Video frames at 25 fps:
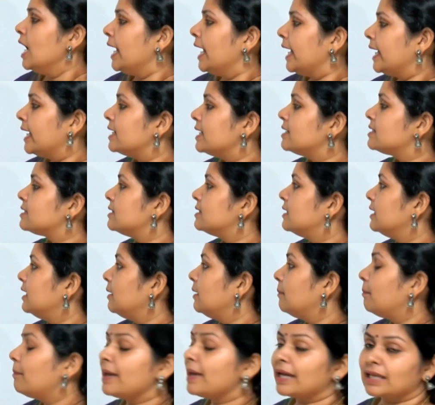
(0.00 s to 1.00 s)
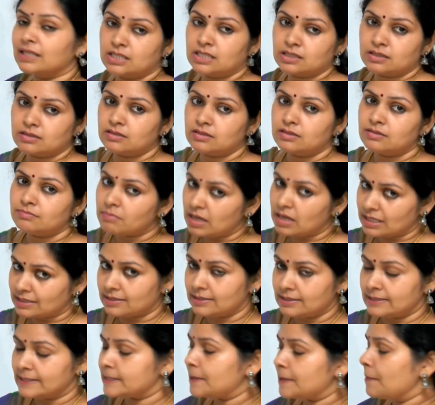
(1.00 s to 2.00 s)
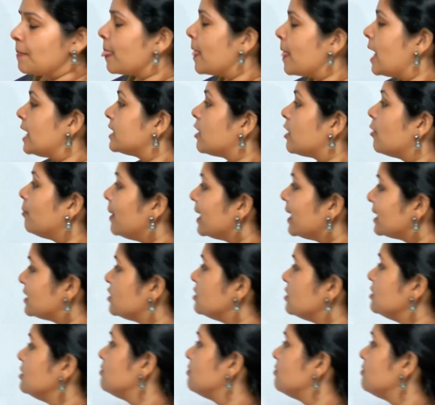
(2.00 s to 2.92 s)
is the pectoral muscles. Now, pectoral